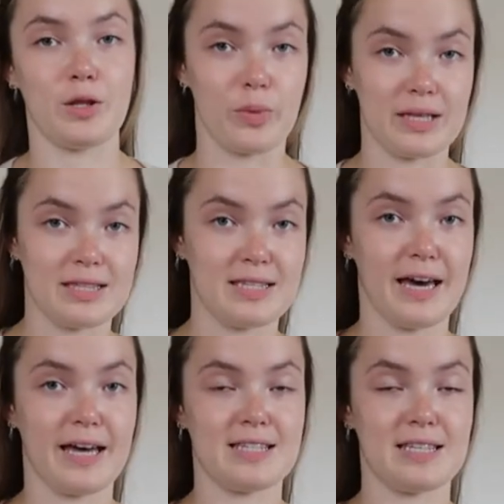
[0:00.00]
in the winter
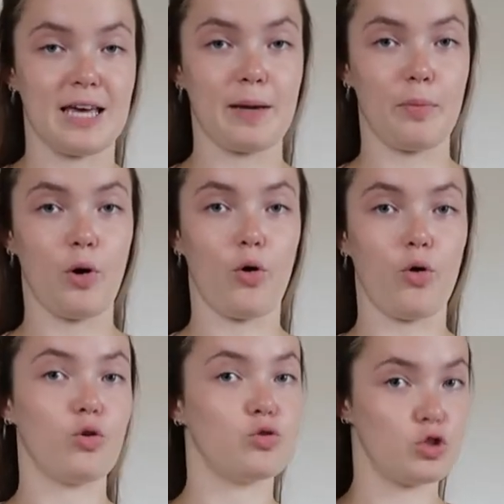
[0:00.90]
to like put
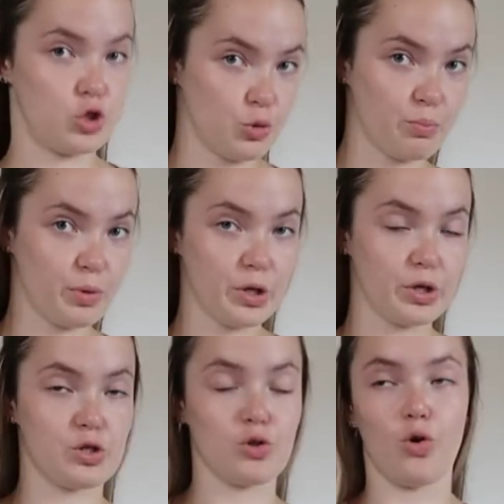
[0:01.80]
under
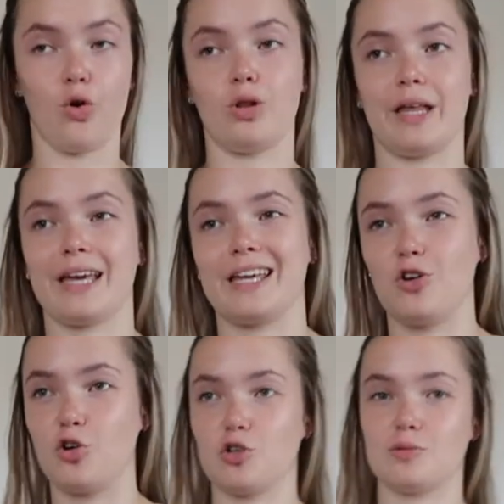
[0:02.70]
jumpers or like
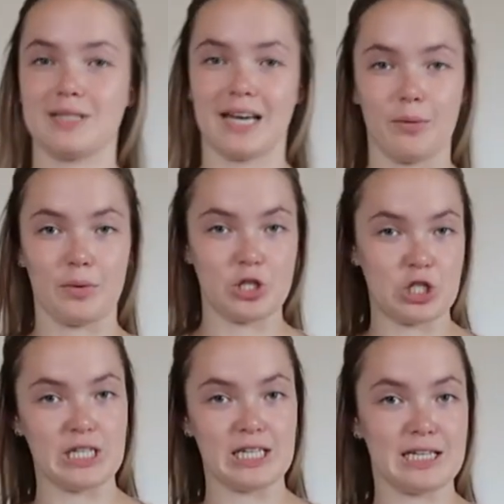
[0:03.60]
in autumn time with
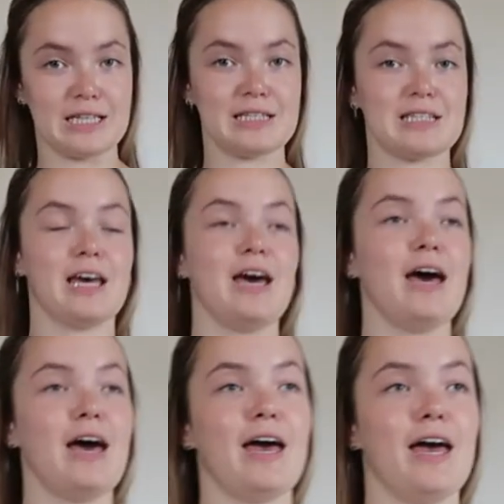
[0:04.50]
jeans.
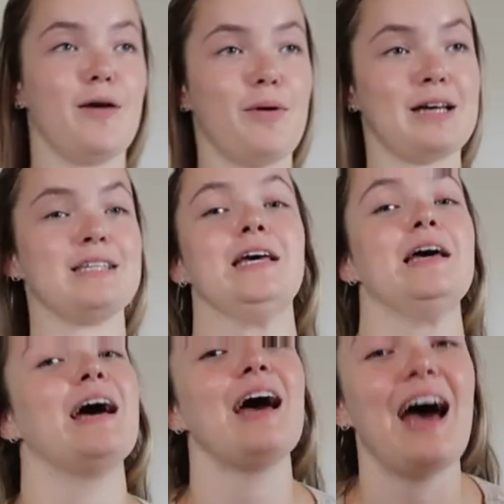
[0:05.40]
I
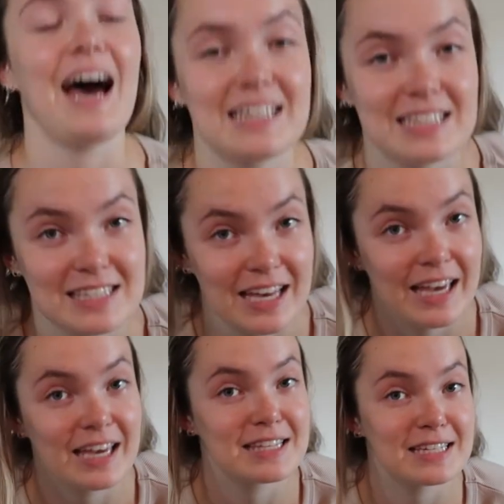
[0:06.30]
did
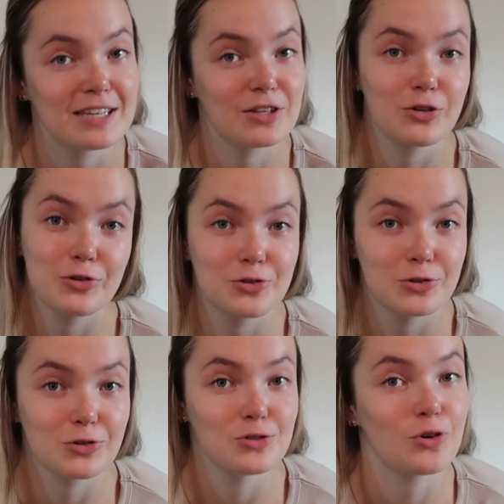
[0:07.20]
say it's either
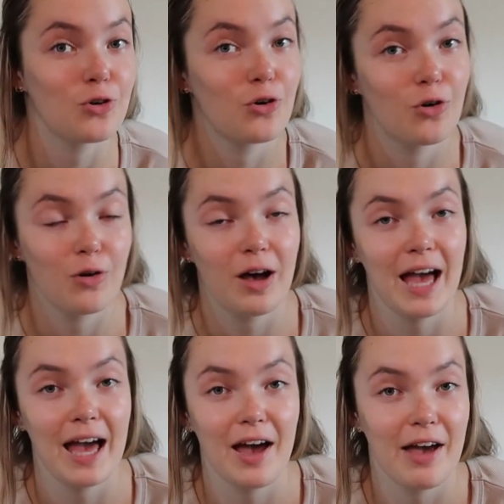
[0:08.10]
neutrals or
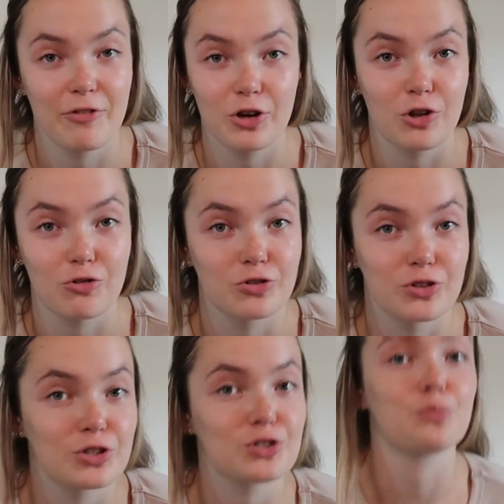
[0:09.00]
every colour under the